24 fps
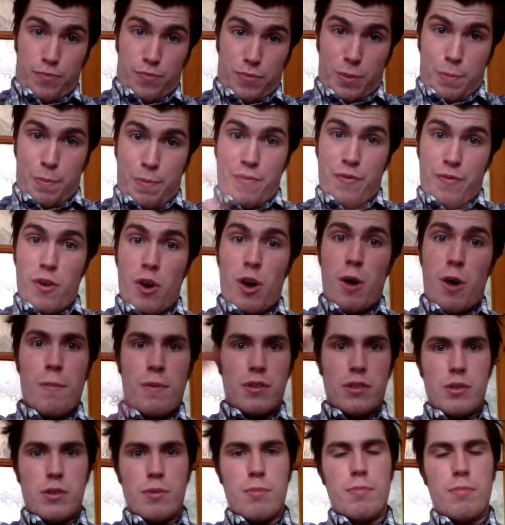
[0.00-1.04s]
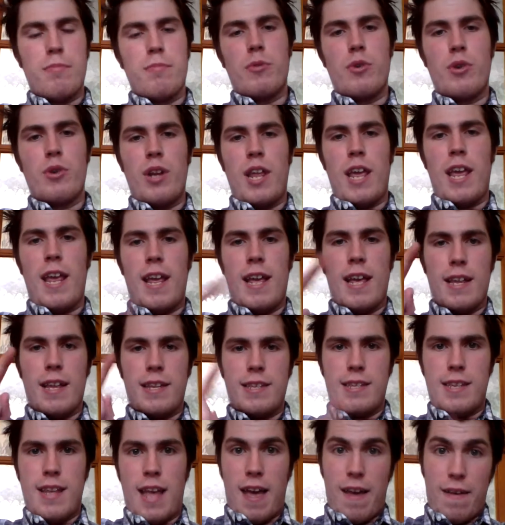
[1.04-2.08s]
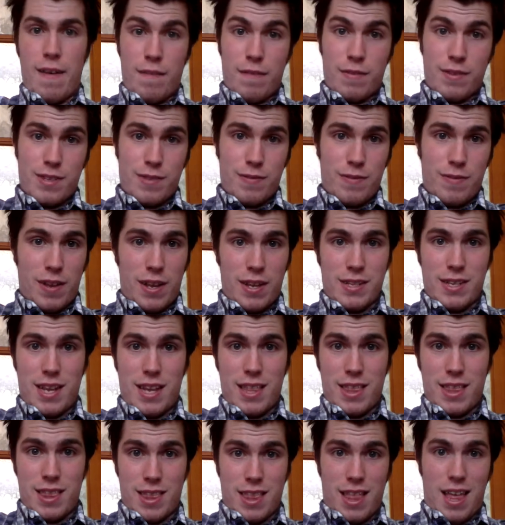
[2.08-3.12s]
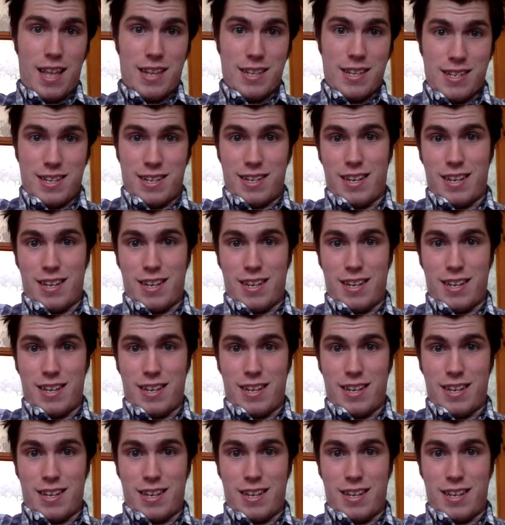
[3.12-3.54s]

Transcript: performance, money, deaths, things like that.